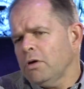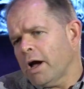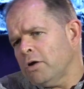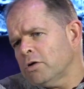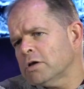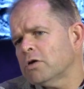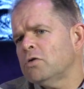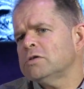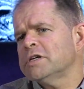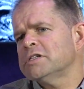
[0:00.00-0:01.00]
I look at the
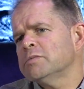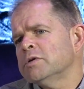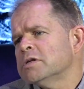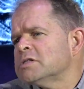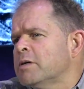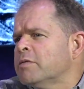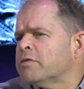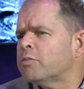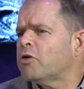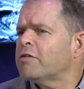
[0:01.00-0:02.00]
Old Testament and some of
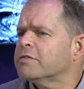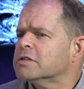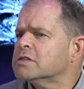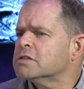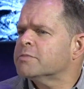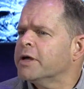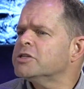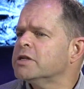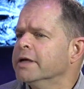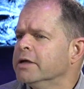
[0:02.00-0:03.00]
the prophets
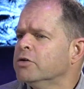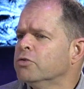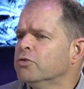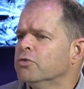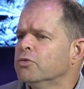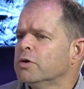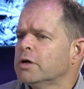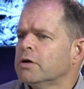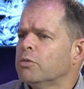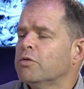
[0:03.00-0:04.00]
especially, who
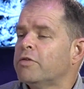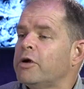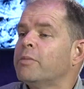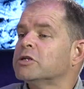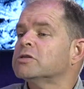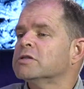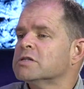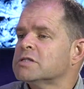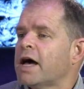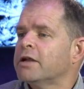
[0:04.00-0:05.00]
were very much on the
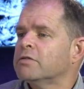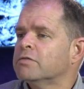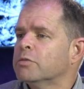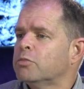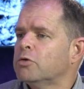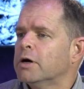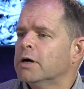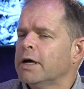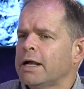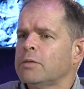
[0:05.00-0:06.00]
side of the
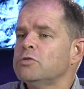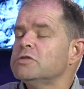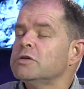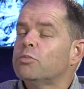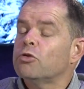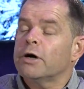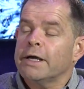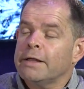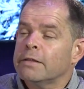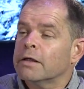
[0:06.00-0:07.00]
poor, and I'm using poor
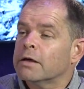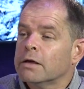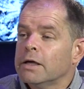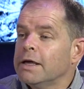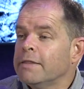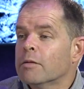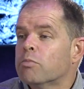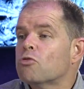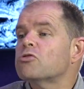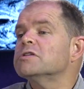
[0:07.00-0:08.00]
in the
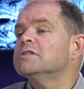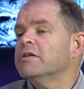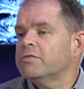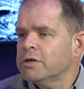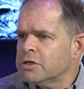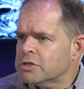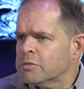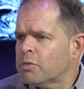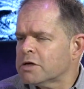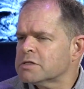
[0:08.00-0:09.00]
broadest
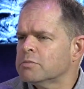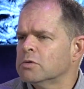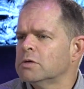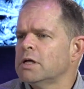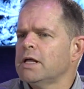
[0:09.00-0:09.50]
definition possible.